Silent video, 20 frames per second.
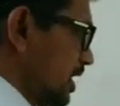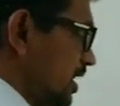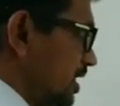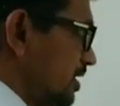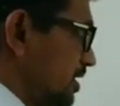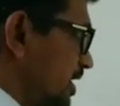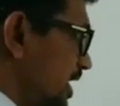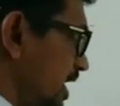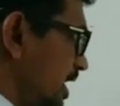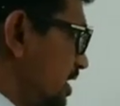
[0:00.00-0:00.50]

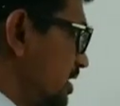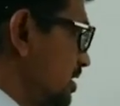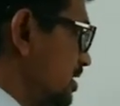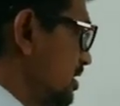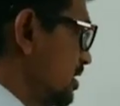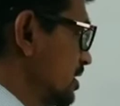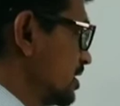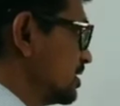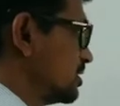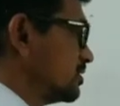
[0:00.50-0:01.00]
and
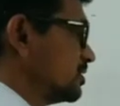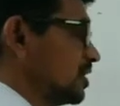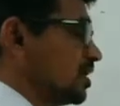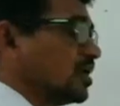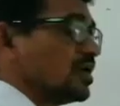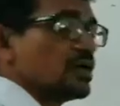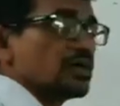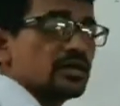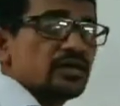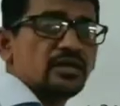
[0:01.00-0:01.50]
then
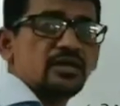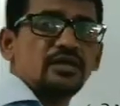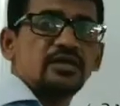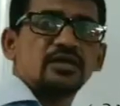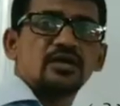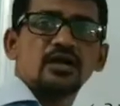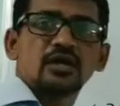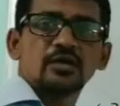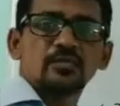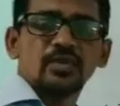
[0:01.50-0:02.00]
the
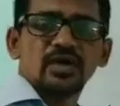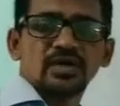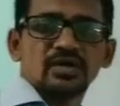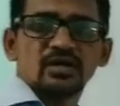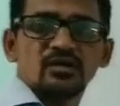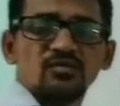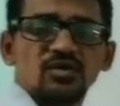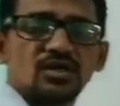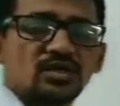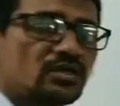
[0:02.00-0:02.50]
inert
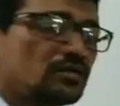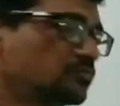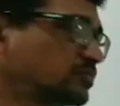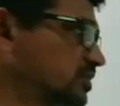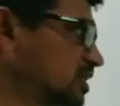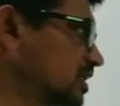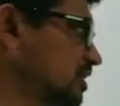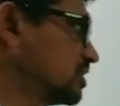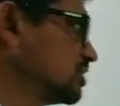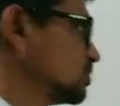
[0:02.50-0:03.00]
metal will
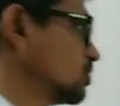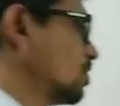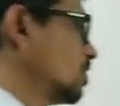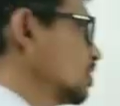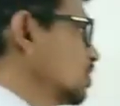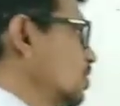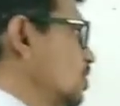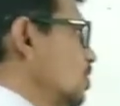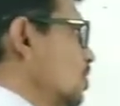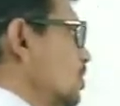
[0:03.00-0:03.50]
come, that is
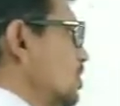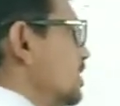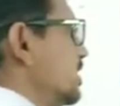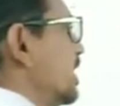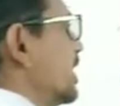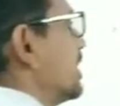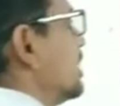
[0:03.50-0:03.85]
what, gold